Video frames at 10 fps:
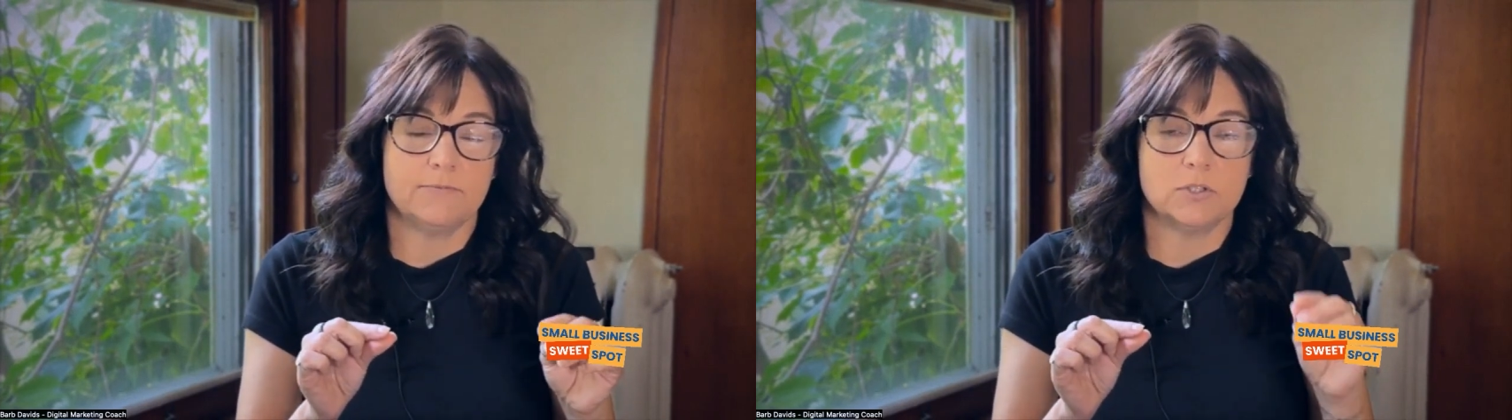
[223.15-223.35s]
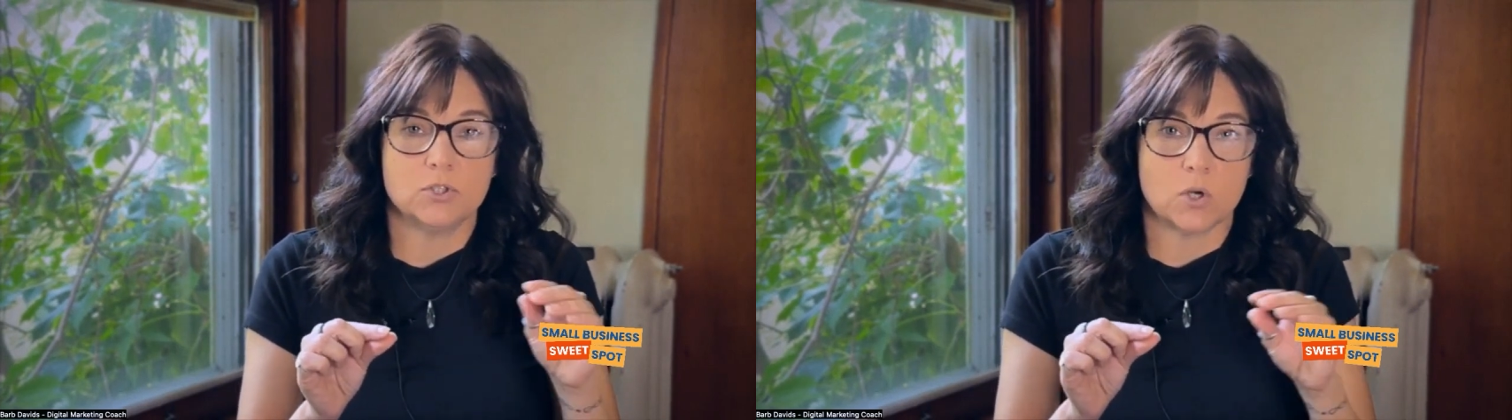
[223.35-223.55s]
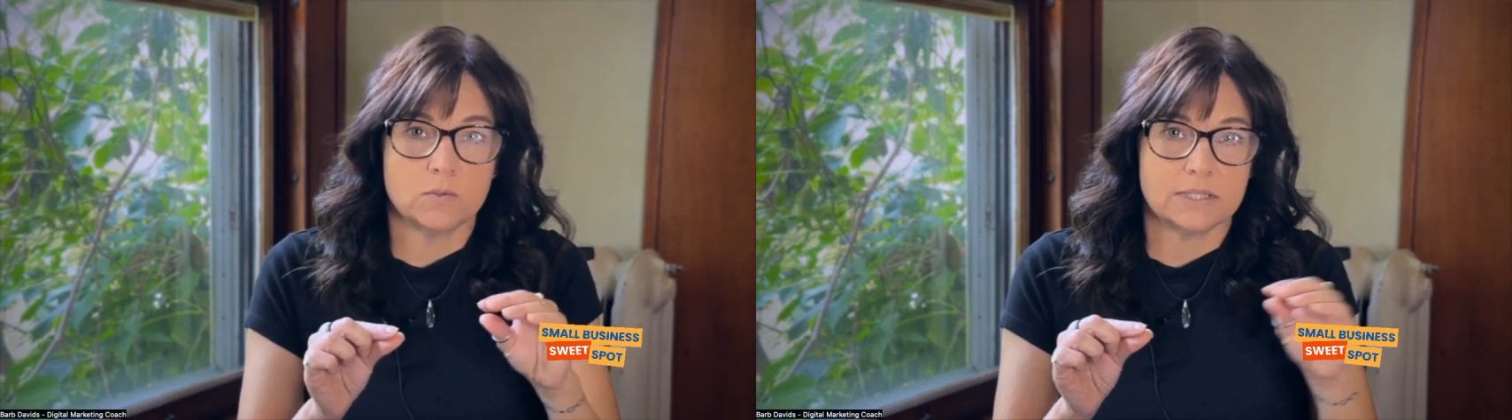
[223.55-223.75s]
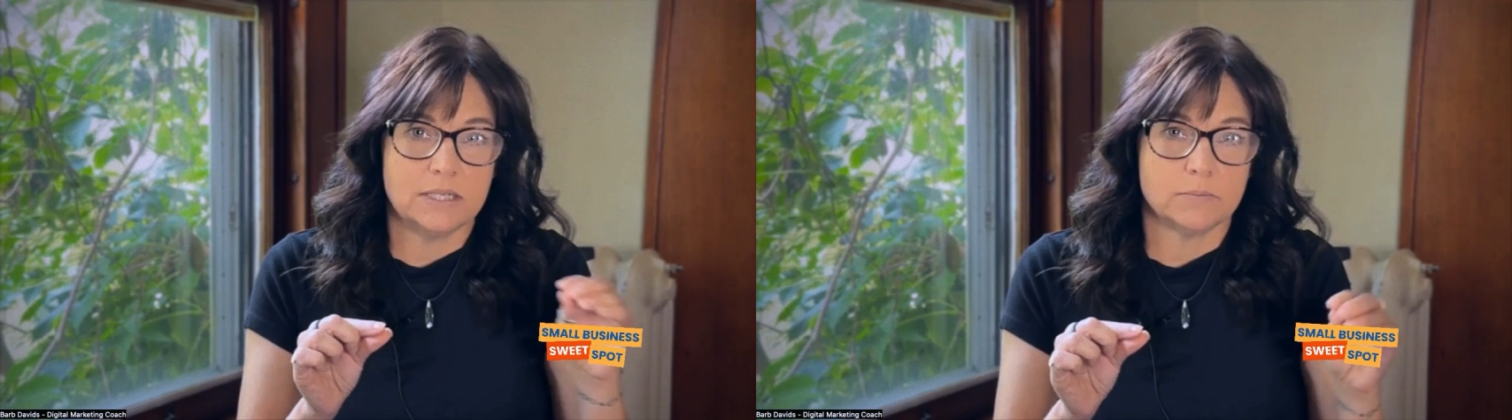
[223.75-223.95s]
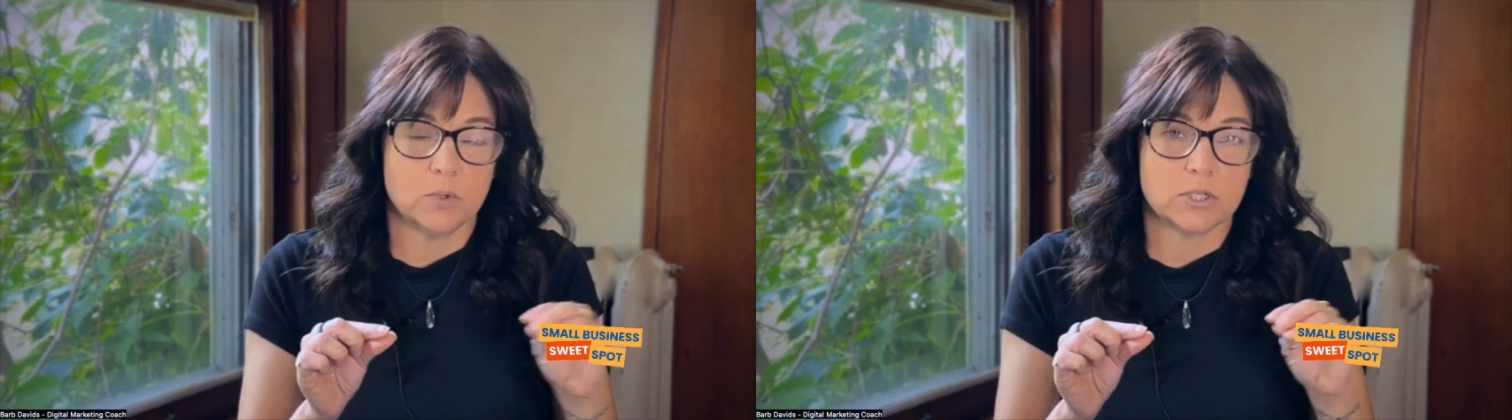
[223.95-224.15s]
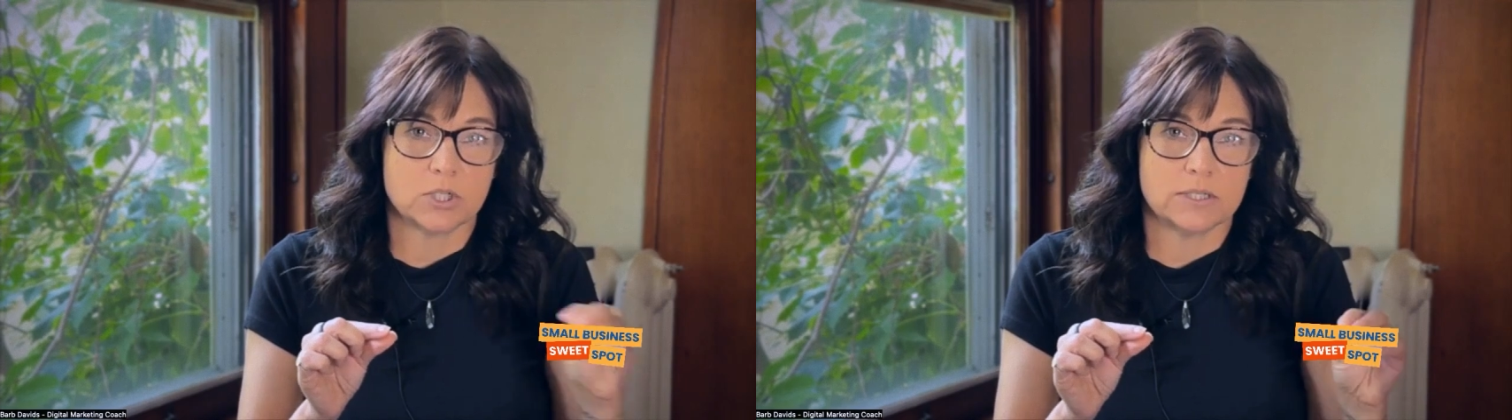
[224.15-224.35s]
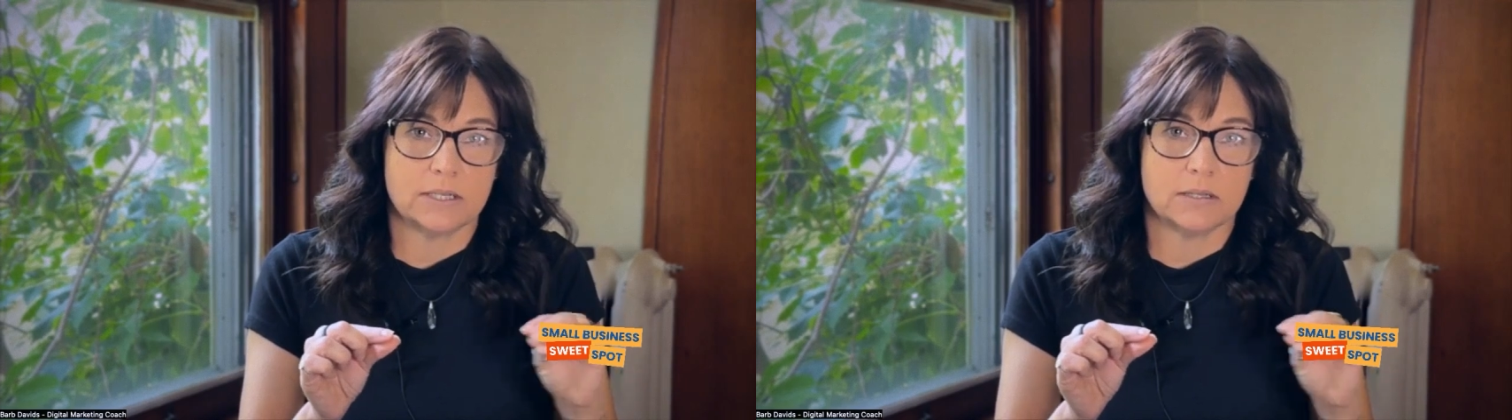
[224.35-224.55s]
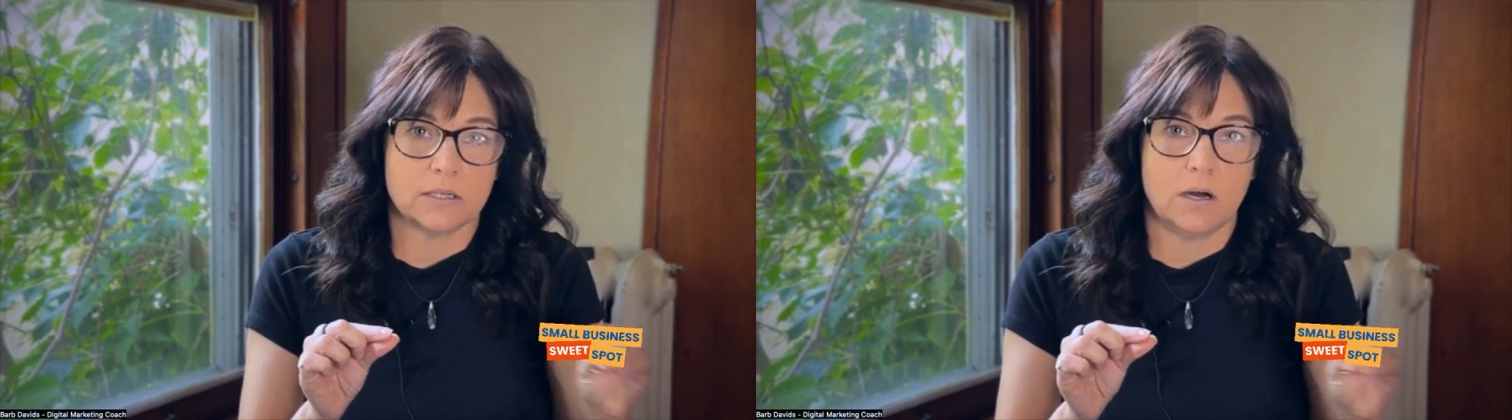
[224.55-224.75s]
If you don't see impressions
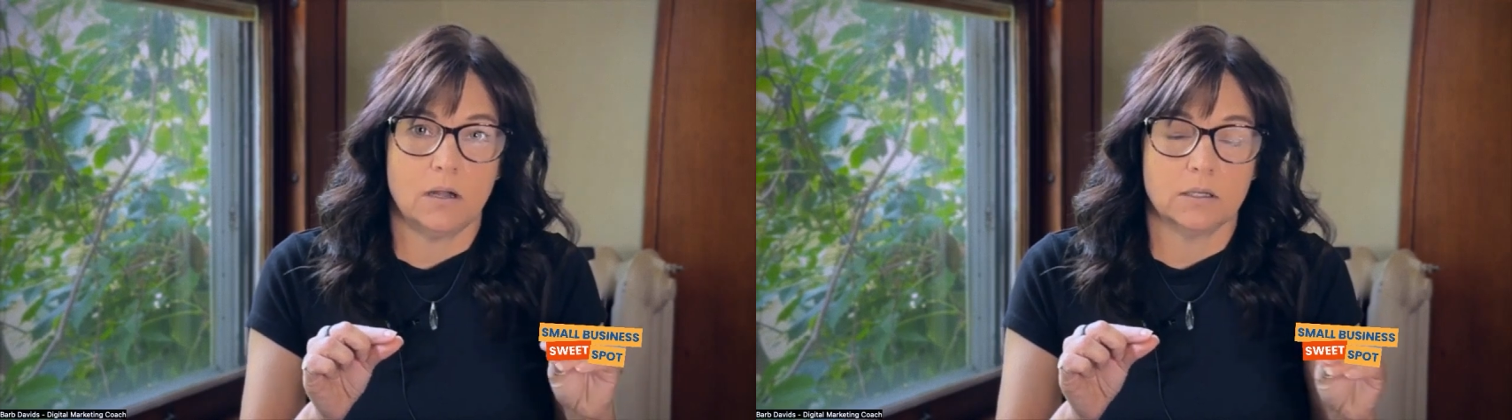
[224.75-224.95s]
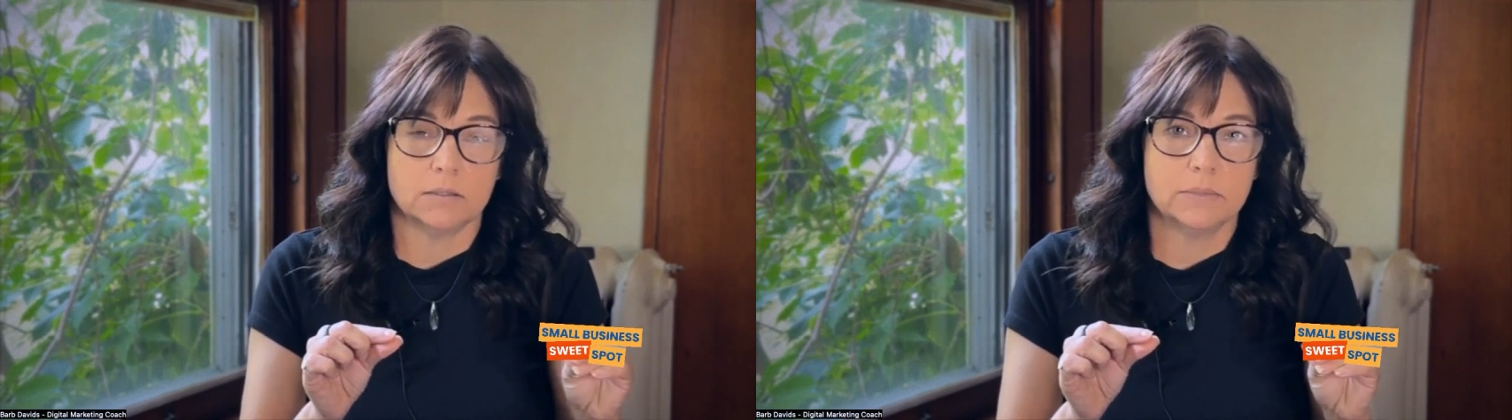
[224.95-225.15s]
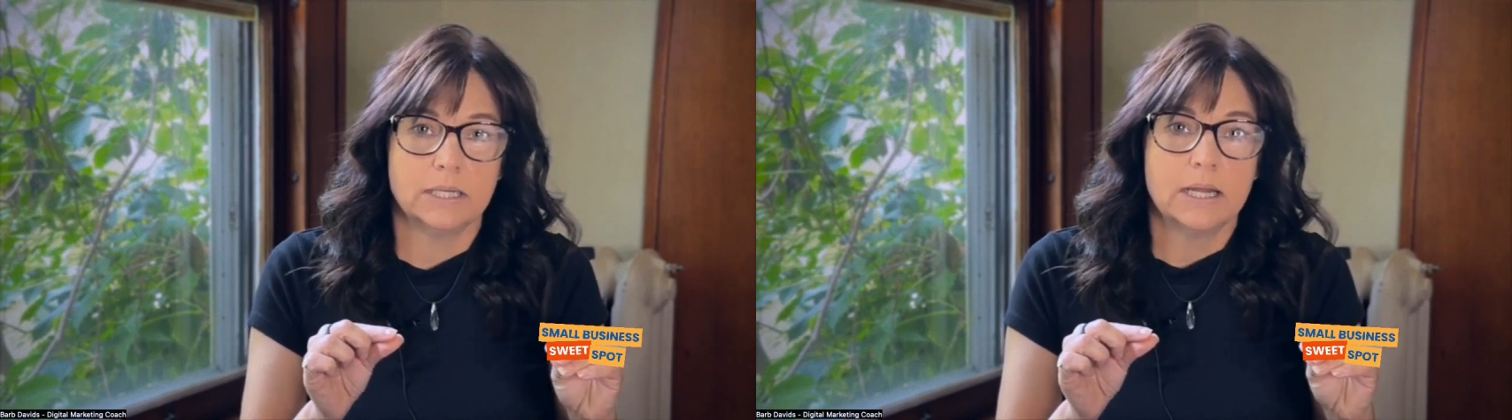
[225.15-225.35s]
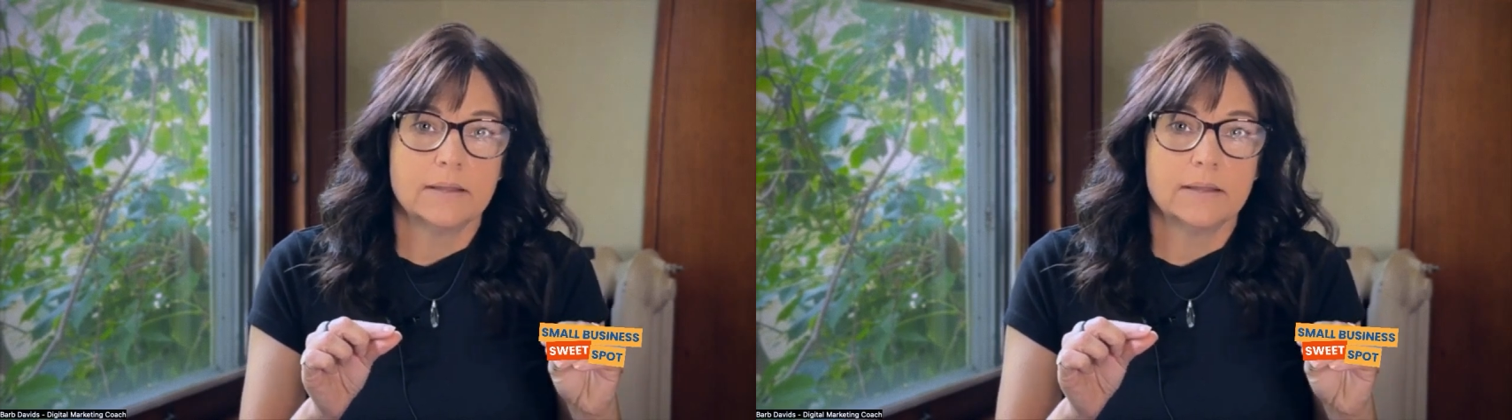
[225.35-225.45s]
in the column,